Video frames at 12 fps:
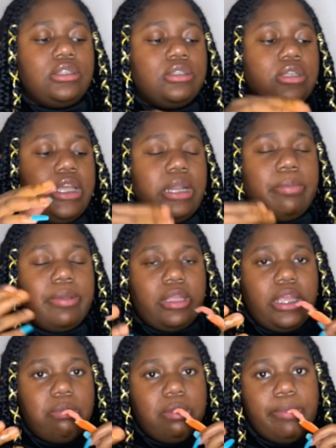get up a,
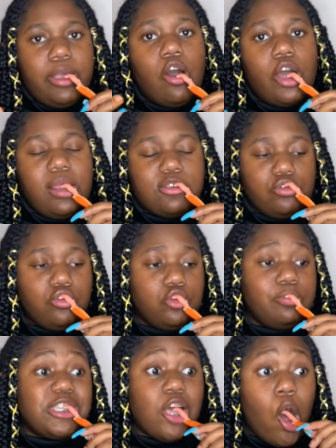get up a big audience on
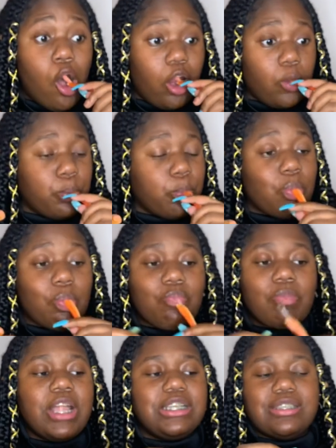youtube it's hard
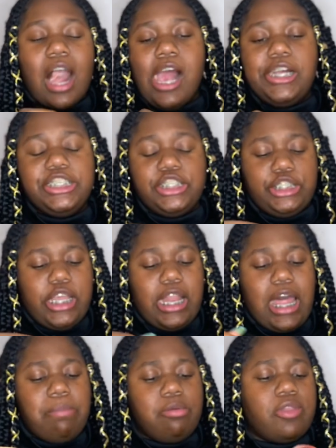it's not easy and a
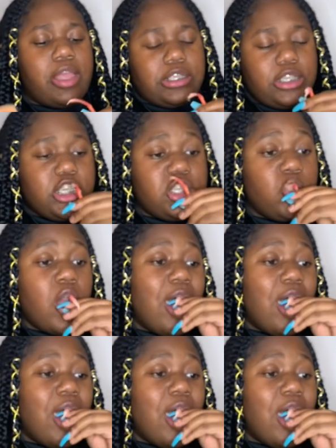lot of people think it's easy